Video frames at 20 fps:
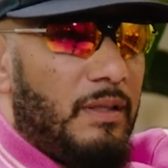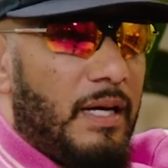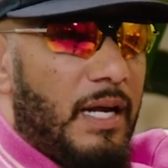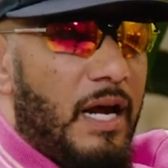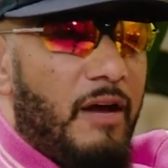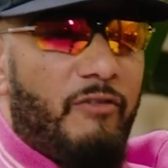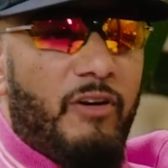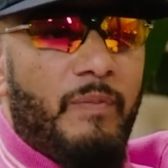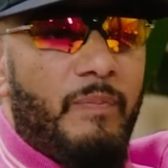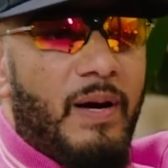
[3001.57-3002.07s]

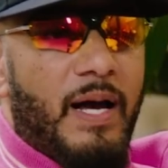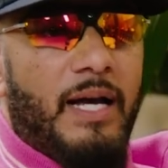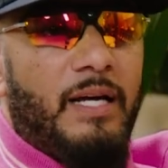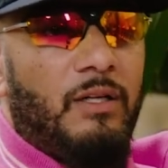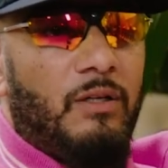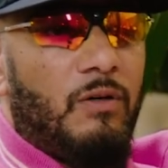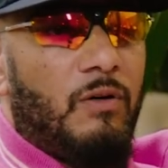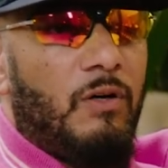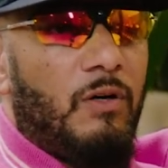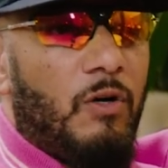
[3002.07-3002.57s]
everybody
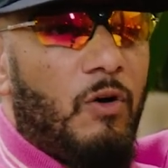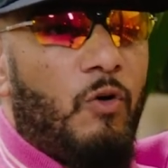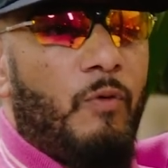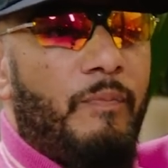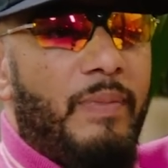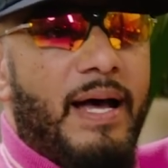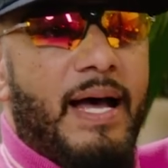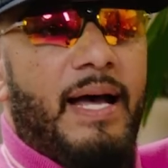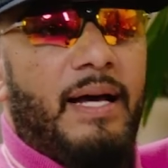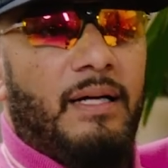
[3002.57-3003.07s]
gonna go
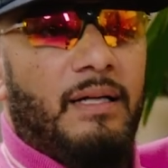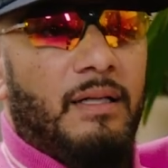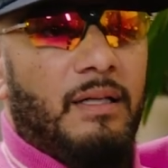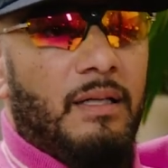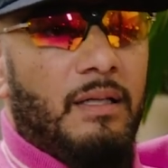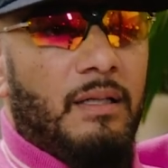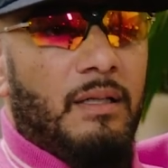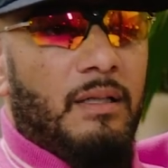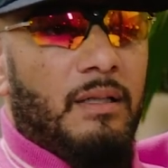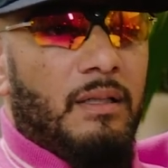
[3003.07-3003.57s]
back
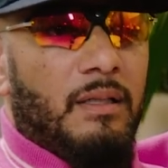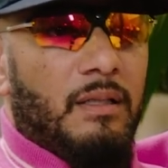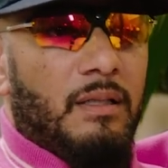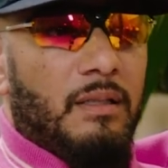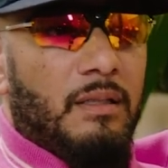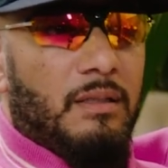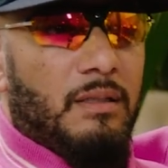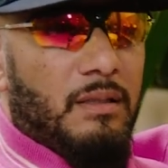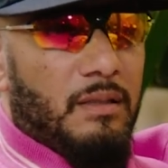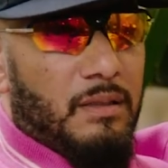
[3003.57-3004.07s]

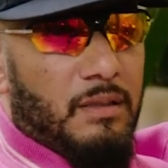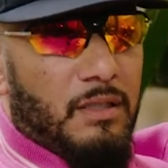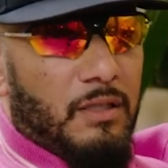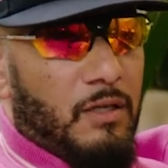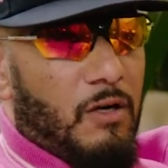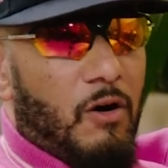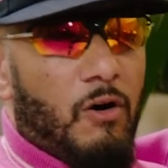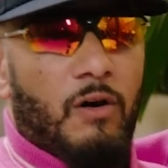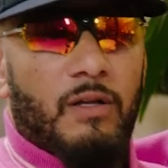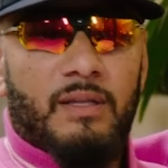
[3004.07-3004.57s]
to
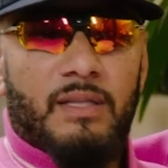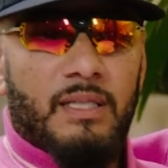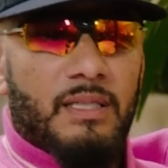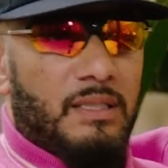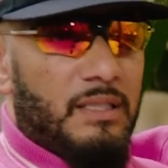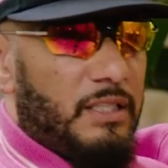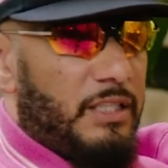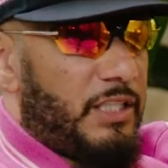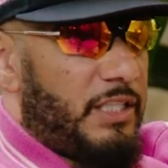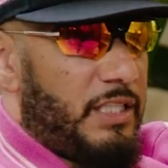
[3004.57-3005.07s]
the
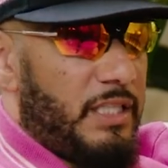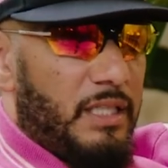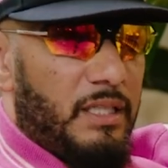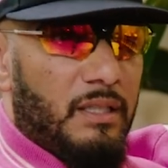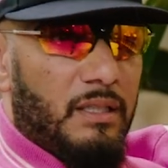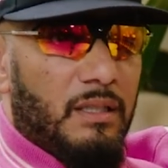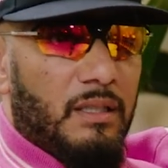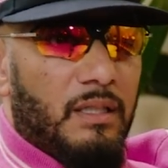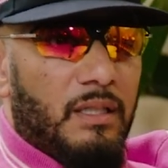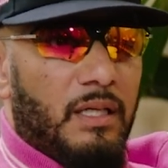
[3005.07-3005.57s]
authentic shit,
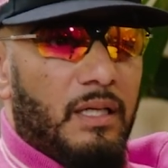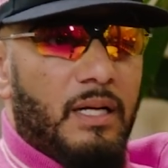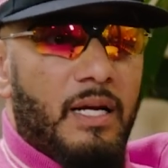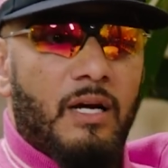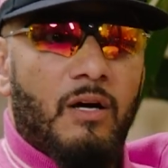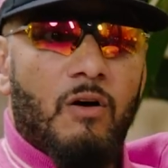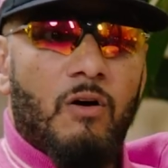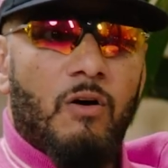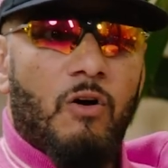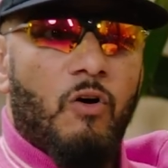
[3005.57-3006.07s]
and
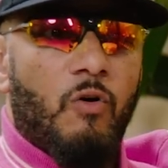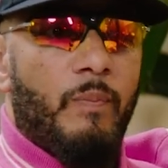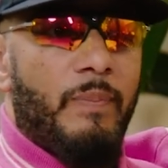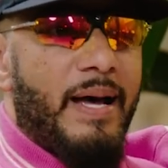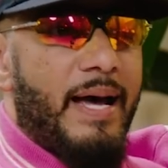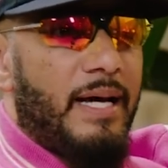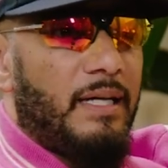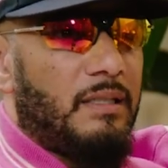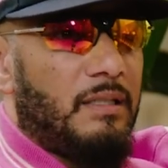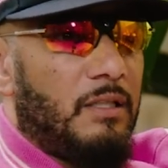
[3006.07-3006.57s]
they gonna go
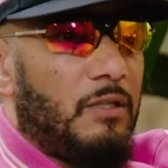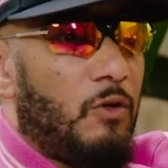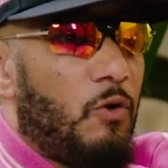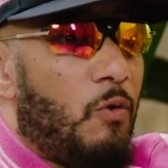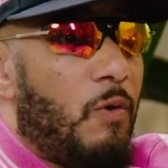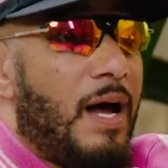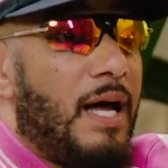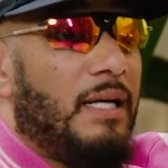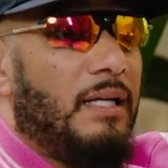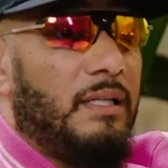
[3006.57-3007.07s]
back to
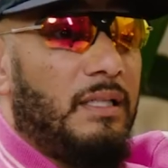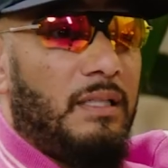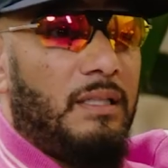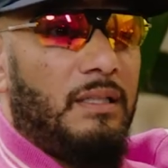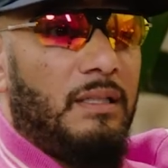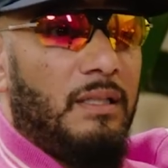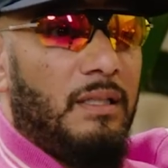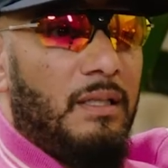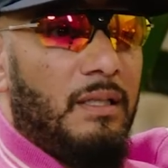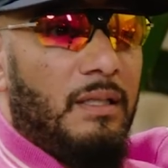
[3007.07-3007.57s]
quality.
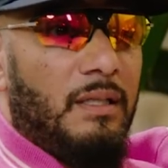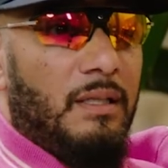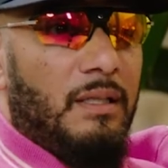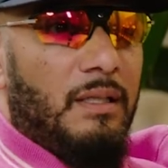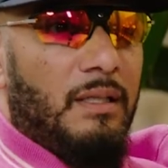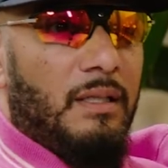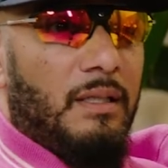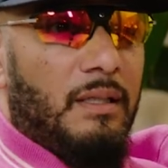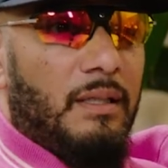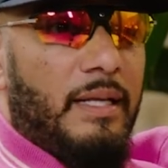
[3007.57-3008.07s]

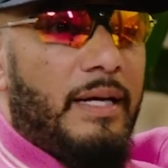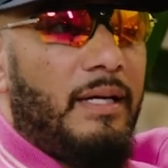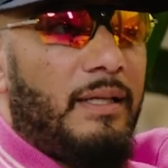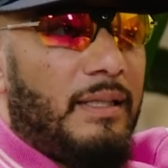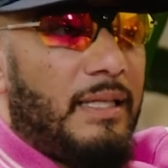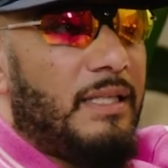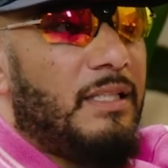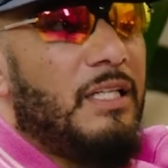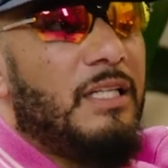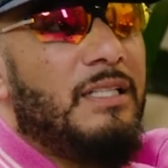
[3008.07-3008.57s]
They,
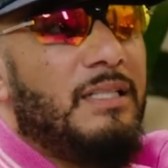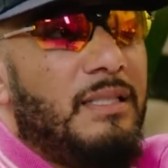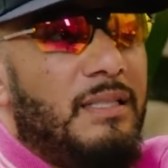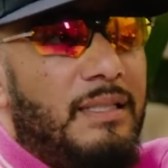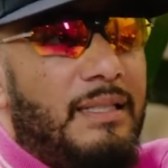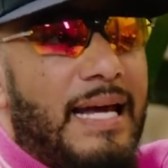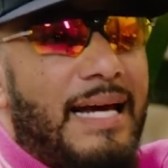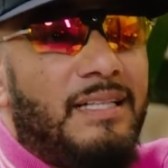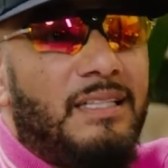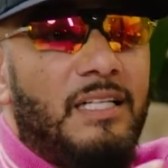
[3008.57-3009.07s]
it,
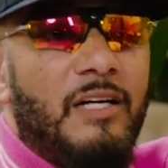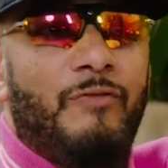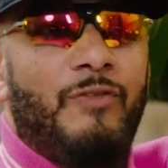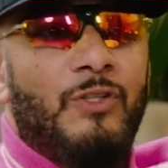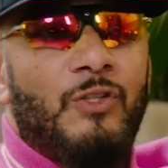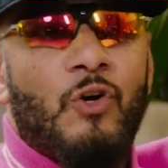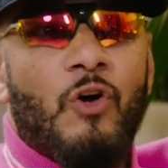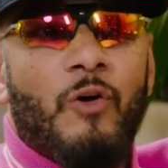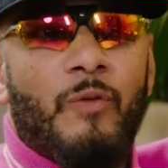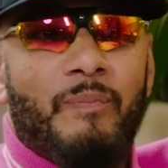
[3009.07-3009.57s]
it, that stuff
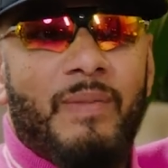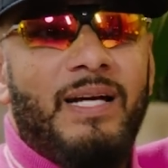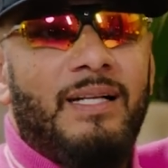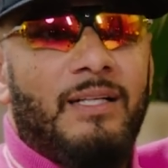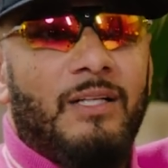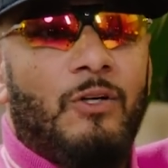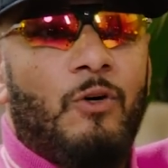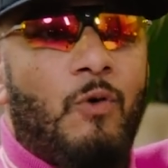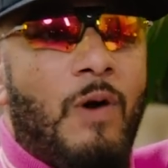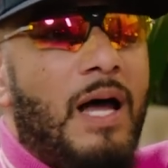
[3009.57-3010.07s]
is gonna make
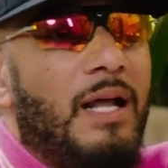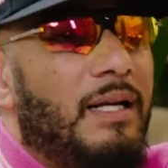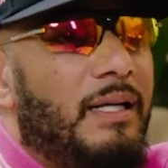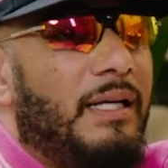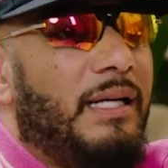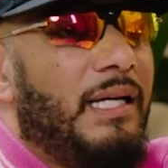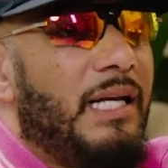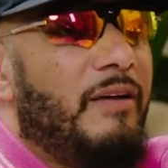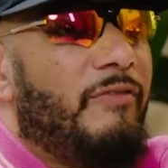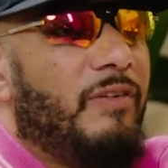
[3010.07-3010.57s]
the
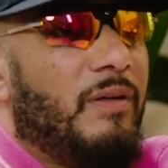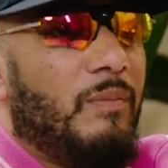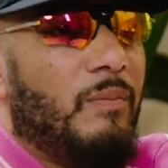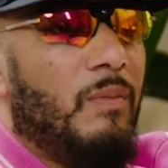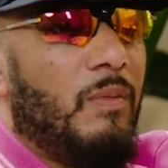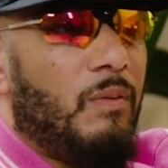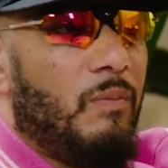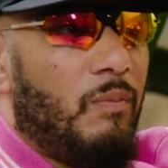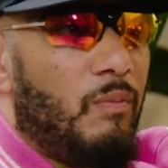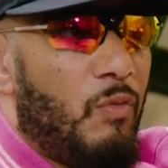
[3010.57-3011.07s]
quality
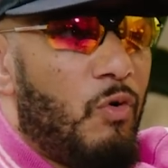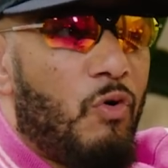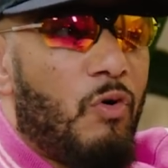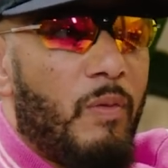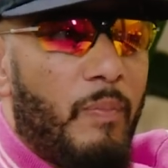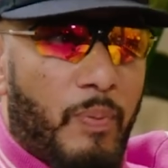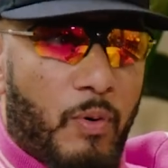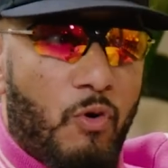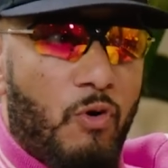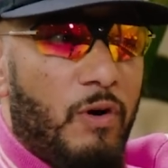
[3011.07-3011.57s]
even more
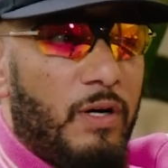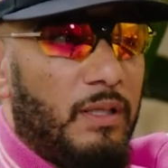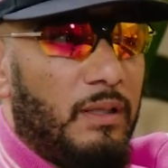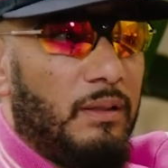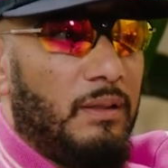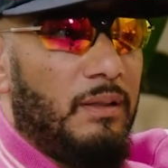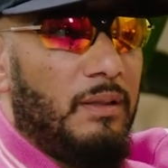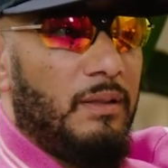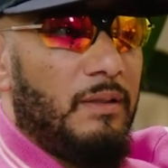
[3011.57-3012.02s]
important.